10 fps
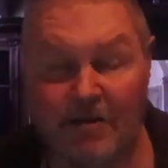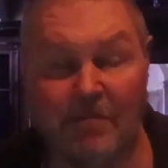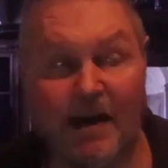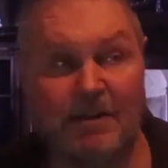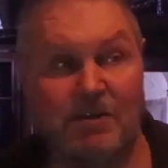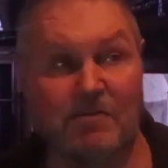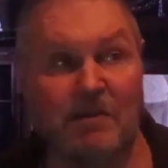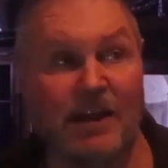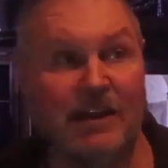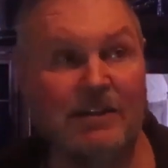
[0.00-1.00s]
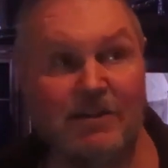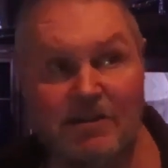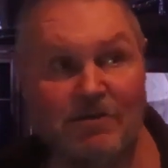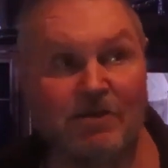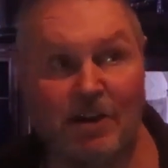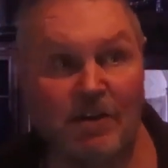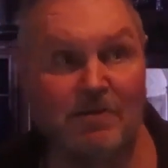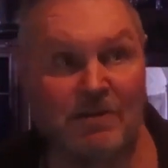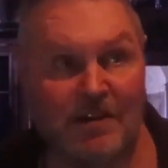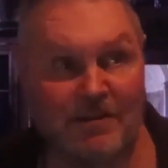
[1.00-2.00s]
He's about to release his
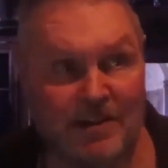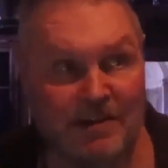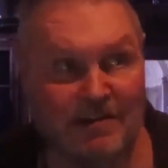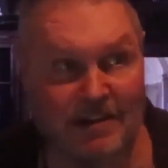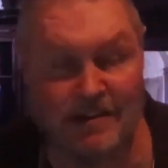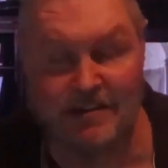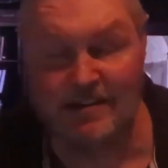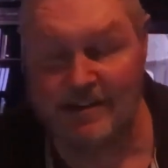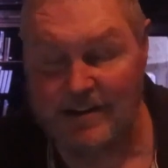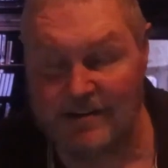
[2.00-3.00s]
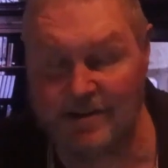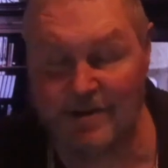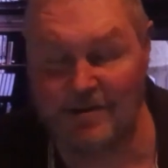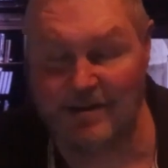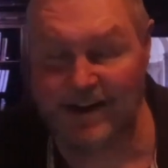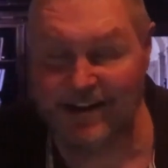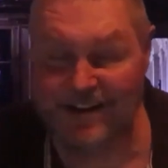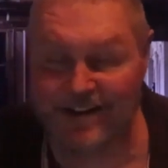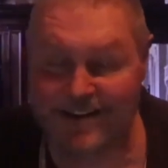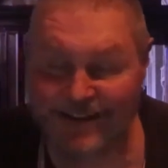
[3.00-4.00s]
ghost, as he says it, to
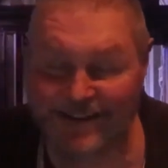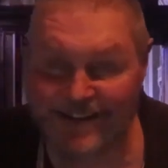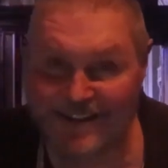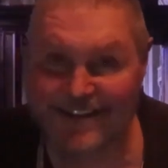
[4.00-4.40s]
God.